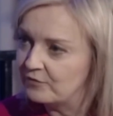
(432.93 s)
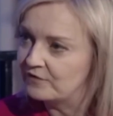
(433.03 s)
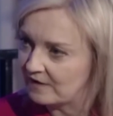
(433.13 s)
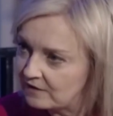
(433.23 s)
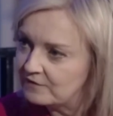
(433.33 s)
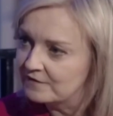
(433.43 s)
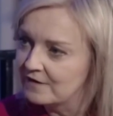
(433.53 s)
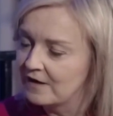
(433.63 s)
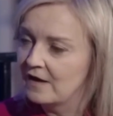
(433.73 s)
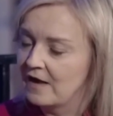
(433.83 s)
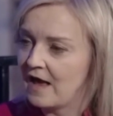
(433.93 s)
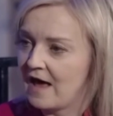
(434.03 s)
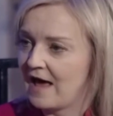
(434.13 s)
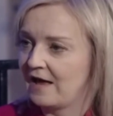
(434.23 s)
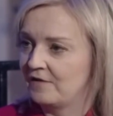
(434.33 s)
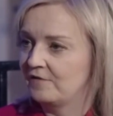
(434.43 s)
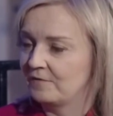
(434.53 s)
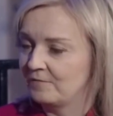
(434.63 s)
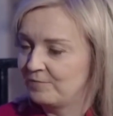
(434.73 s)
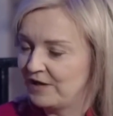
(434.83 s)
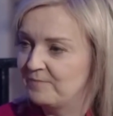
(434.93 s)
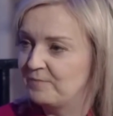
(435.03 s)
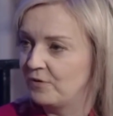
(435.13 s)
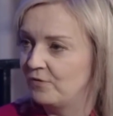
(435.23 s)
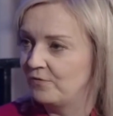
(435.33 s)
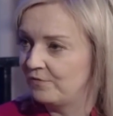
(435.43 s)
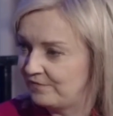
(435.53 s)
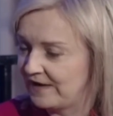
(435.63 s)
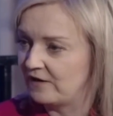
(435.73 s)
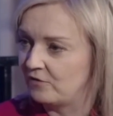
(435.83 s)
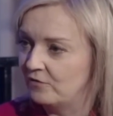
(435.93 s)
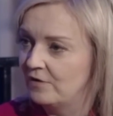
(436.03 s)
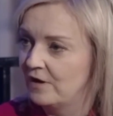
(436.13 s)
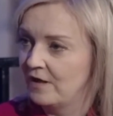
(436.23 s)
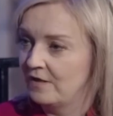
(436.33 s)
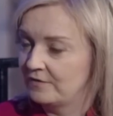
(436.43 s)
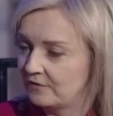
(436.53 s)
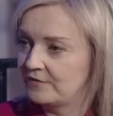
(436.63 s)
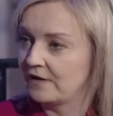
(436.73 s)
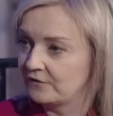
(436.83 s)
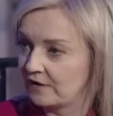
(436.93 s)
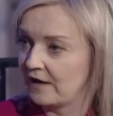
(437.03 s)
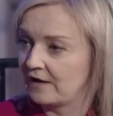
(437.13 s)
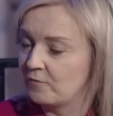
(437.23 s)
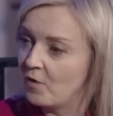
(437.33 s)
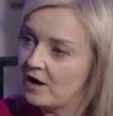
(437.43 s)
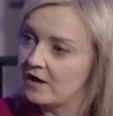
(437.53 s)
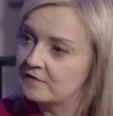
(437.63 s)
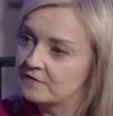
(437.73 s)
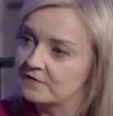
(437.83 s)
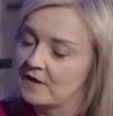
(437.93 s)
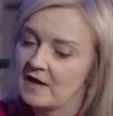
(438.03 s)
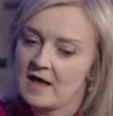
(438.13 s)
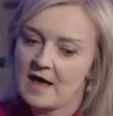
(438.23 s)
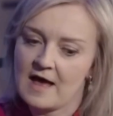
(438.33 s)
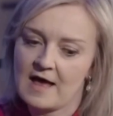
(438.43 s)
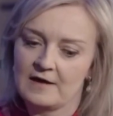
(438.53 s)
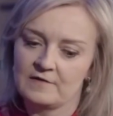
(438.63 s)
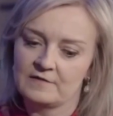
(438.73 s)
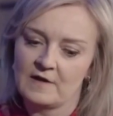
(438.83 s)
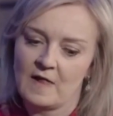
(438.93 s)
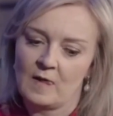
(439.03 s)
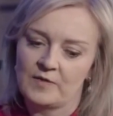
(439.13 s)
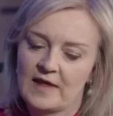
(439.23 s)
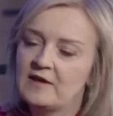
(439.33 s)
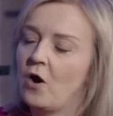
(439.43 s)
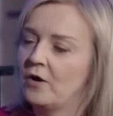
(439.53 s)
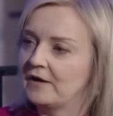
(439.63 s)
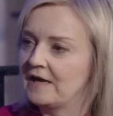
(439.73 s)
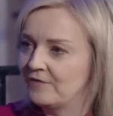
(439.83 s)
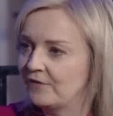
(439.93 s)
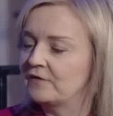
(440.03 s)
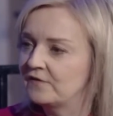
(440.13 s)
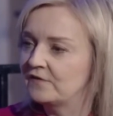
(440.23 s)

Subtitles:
Leaders are empowered to serve us, not to silence us. These principles are the foundation of thriving democracies.